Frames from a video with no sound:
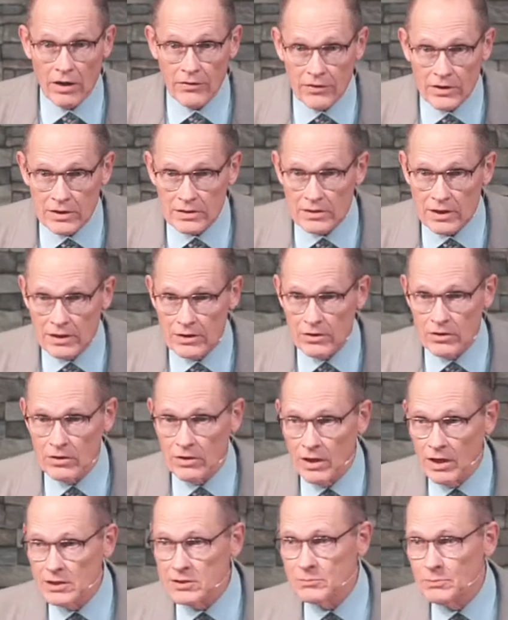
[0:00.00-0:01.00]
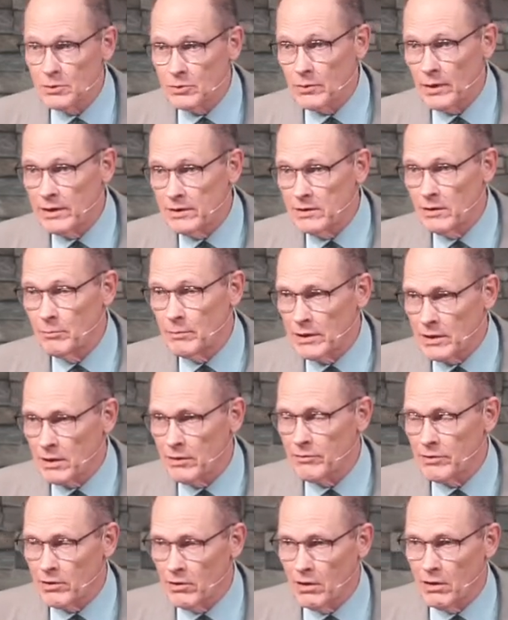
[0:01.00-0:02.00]
this and her husband right in the middle of
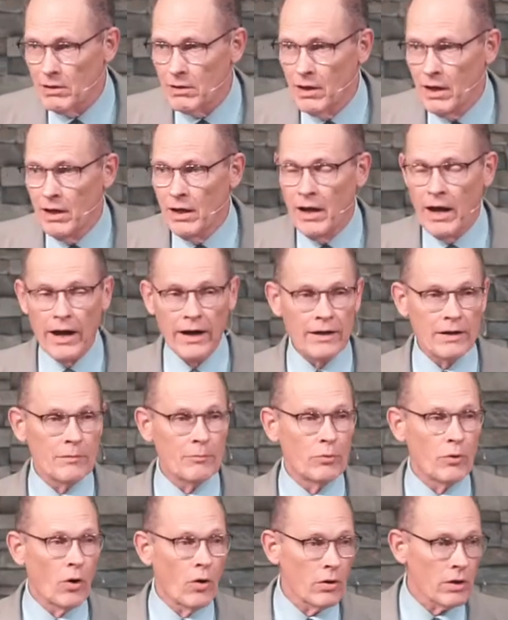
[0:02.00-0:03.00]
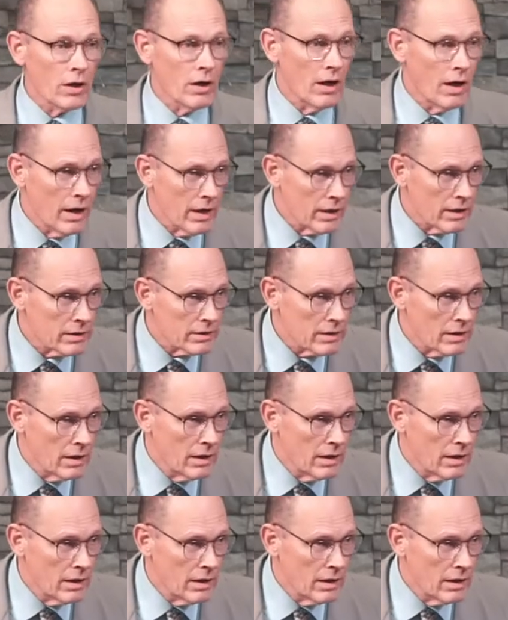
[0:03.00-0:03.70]
it all, and it broke her heart.